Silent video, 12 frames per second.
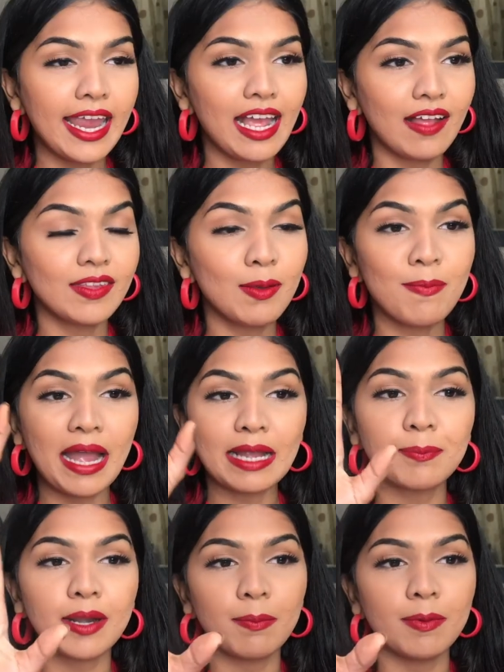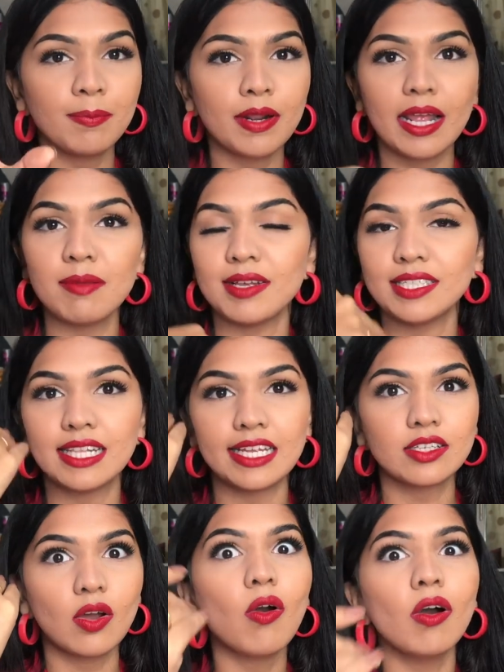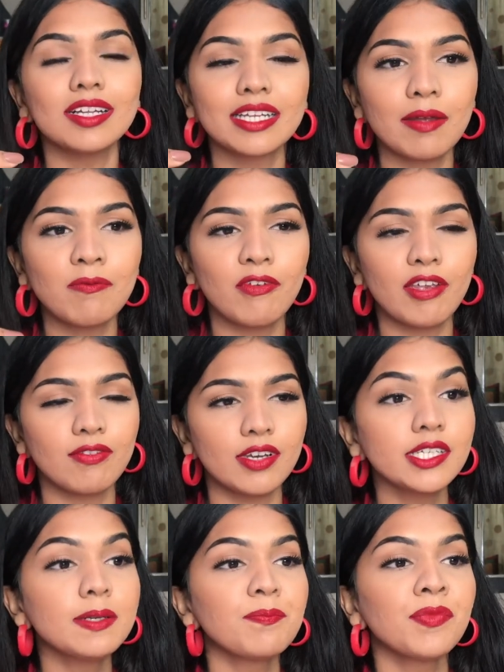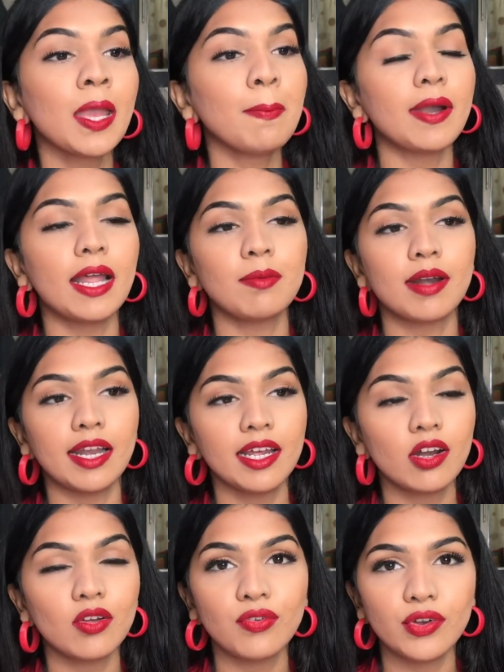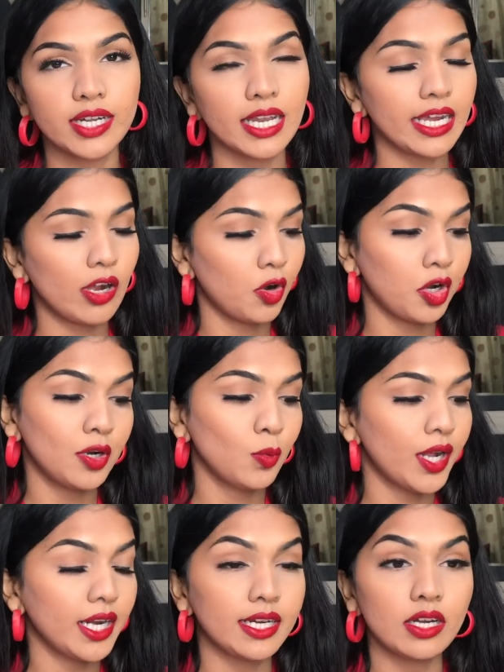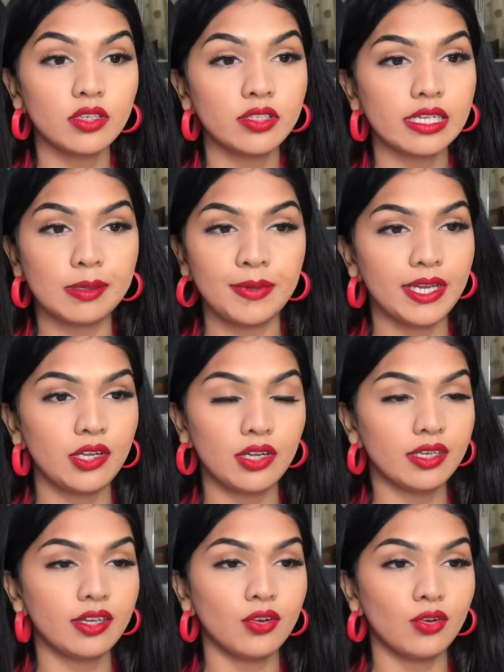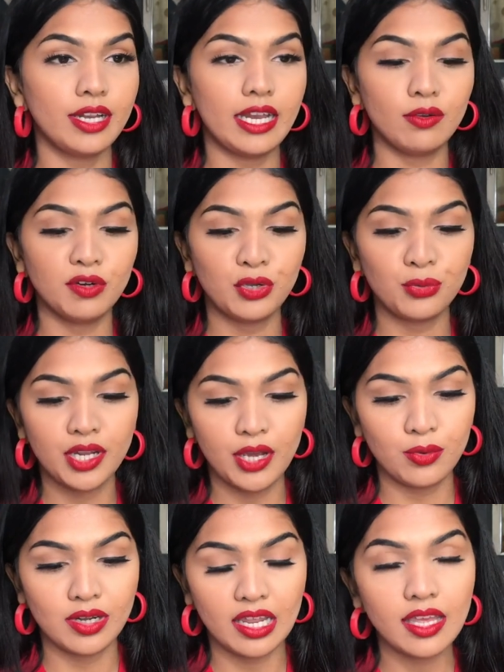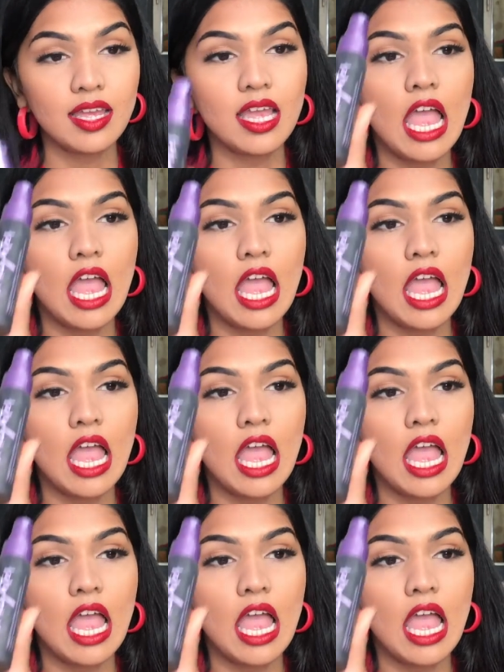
i have the mac previn prime is like the all-time favorite but i'm running out of it like i ordered one and it'll be you know delivered today only